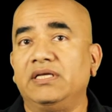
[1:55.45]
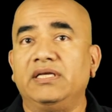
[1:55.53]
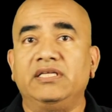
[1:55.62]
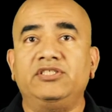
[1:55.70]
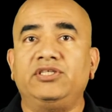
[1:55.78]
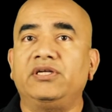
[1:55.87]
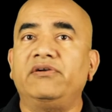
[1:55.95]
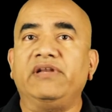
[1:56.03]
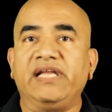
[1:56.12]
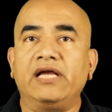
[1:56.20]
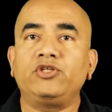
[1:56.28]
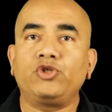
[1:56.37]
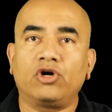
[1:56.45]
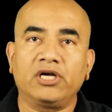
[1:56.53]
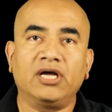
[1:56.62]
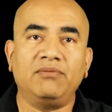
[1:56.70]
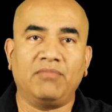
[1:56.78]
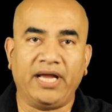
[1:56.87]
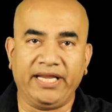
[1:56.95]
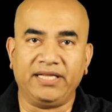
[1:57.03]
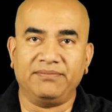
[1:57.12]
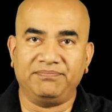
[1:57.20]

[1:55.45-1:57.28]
is generally a shotgun mic.